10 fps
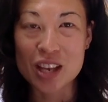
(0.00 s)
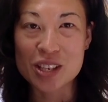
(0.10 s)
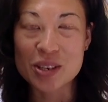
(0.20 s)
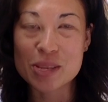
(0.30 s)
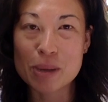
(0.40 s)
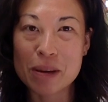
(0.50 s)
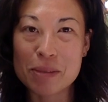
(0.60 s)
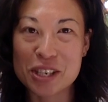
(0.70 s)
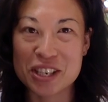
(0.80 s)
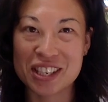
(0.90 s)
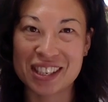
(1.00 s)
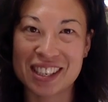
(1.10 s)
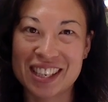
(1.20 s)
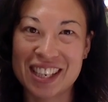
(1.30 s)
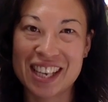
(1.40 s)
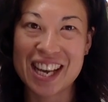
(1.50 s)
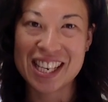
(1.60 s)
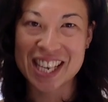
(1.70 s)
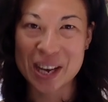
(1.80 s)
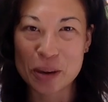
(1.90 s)
So it's my mission
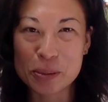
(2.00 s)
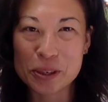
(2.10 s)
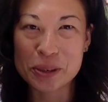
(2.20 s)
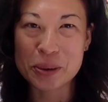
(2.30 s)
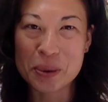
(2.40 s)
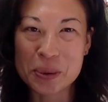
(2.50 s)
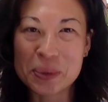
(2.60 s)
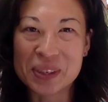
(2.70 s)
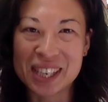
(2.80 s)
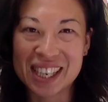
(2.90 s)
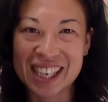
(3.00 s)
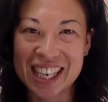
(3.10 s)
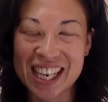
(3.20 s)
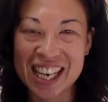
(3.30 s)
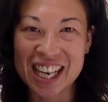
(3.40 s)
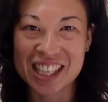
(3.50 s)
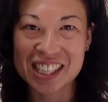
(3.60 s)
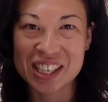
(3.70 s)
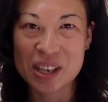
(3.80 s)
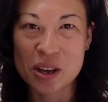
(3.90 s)
to help you all
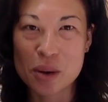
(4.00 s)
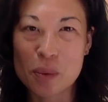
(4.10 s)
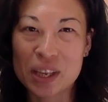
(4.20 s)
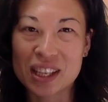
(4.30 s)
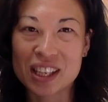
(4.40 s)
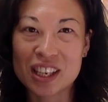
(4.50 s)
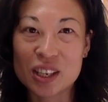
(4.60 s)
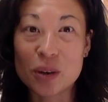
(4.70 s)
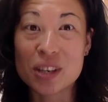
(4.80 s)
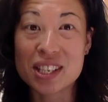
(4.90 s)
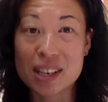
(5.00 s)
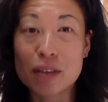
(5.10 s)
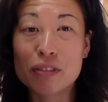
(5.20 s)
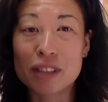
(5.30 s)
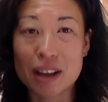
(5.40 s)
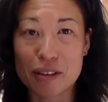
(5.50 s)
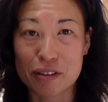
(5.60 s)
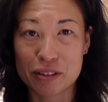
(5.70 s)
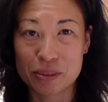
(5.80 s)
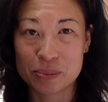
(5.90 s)
connect with your self-love
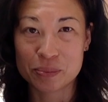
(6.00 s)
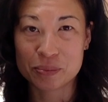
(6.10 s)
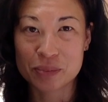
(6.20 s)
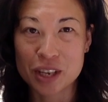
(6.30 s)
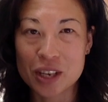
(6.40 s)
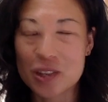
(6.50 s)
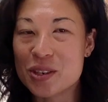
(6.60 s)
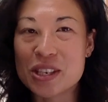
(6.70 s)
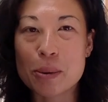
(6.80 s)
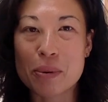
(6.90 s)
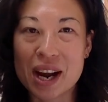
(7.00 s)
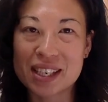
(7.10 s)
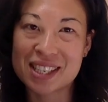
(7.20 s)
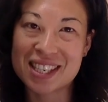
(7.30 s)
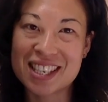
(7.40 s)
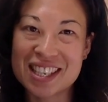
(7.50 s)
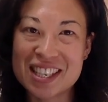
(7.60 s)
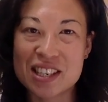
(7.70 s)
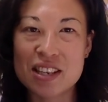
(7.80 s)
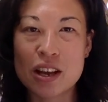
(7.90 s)
using
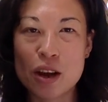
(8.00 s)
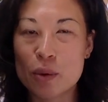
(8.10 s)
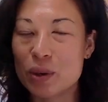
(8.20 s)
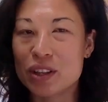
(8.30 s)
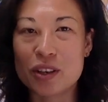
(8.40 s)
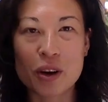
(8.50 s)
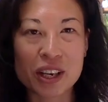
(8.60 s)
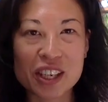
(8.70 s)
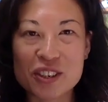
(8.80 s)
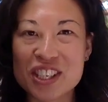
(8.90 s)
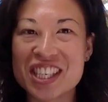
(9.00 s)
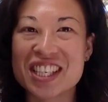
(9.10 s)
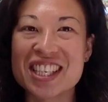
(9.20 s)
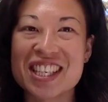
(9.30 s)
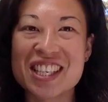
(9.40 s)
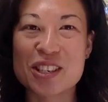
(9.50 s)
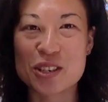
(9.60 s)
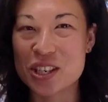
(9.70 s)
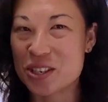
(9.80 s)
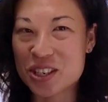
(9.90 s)
practices with yogic traditions,
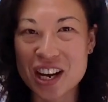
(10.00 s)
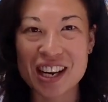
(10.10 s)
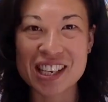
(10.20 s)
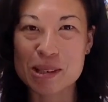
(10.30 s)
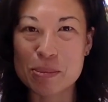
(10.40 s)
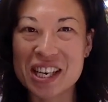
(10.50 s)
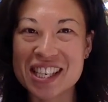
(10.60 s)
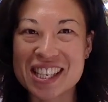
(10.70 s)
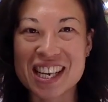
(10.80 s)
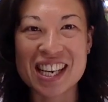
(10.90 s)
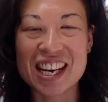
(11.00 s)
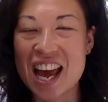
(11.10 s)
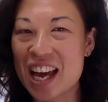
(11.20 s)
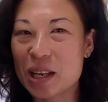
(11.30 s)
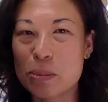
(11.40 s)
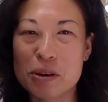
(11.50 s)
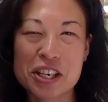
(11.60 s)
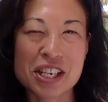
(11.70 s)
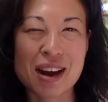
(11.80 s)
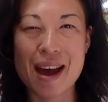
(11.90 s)
traditional Chinese medicine,
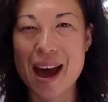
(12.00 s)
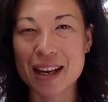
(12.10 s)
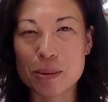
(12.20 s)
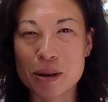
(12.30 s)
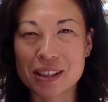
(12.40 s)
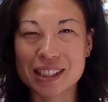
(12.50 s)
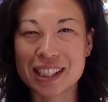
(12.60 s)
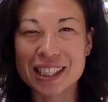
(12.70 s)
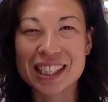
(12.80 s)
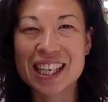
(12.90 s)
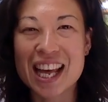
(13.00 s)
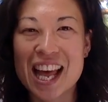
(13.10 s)
acupressure, acupuncture,